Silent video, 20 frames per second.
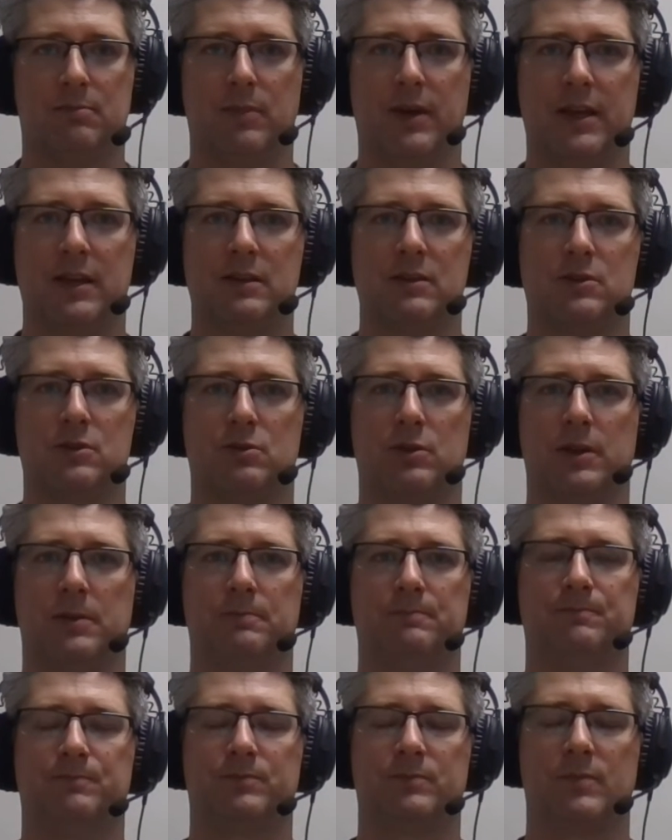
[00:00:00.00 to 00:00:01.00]
industry.
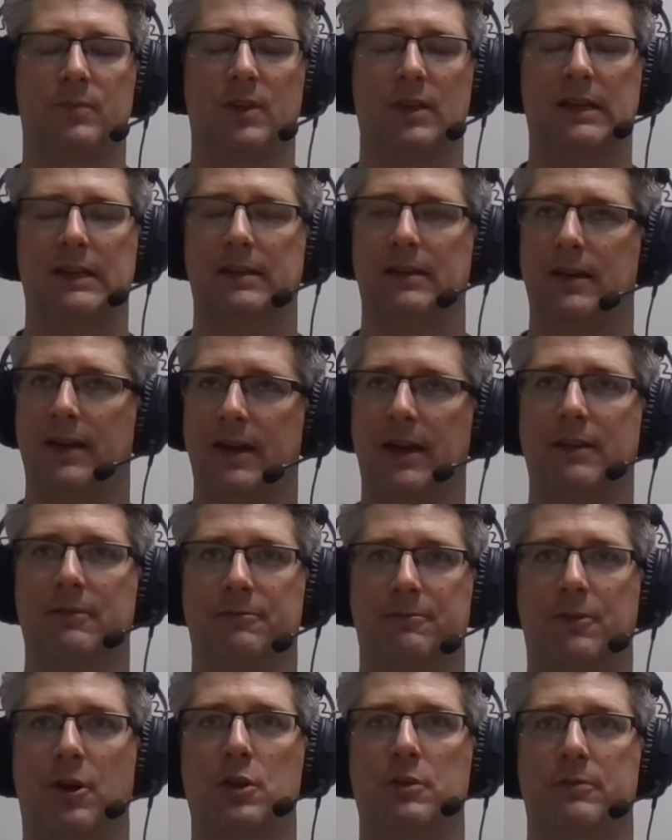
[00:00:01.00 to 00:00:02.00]
I've
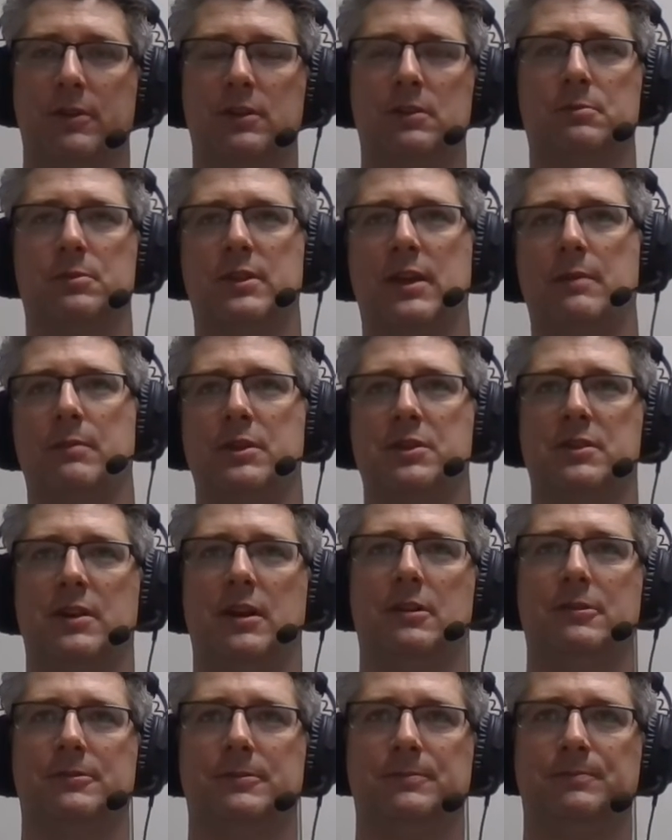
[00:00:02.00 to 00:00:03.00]
fallen victim to that
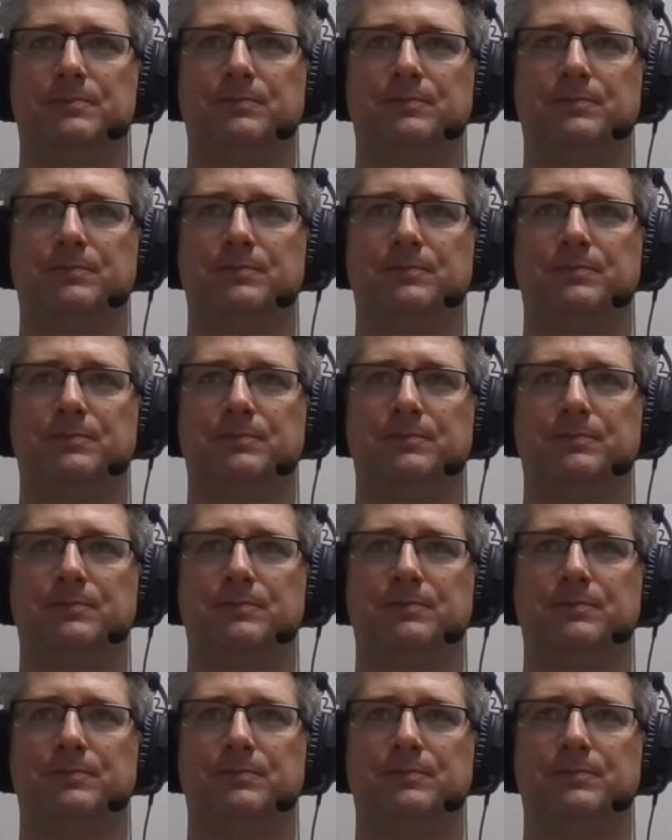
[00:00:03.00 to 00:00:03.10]
myself.